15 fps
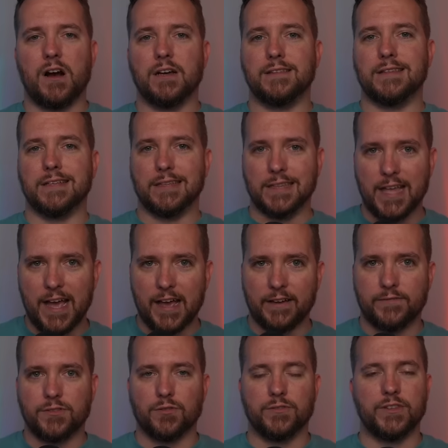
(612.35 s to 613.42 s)
on the
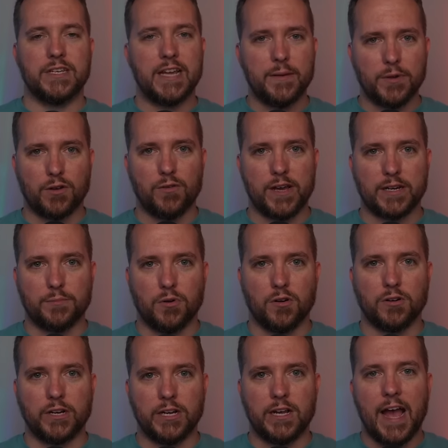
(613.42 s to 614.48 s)
left or in the Democratic
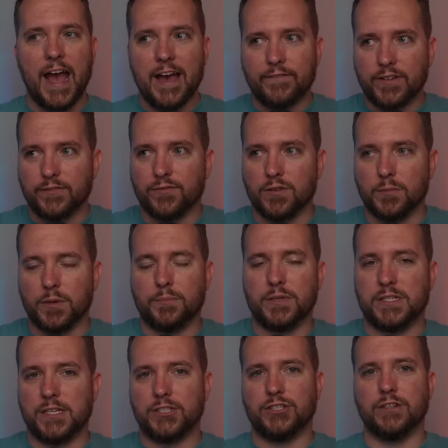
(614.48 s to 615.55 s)
Party have it from a
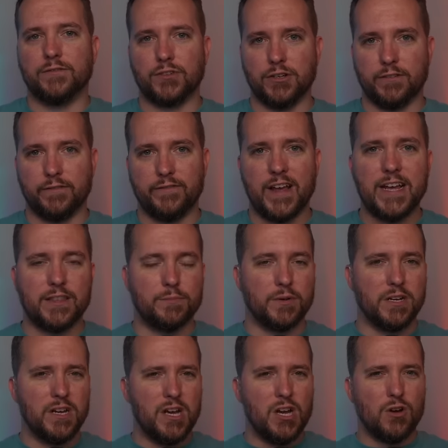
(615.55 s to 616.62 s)
position of good faith.
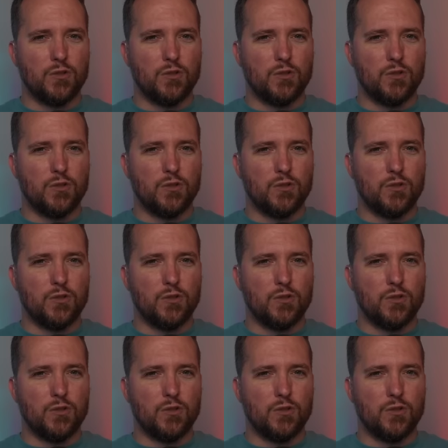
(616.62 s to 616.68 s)
But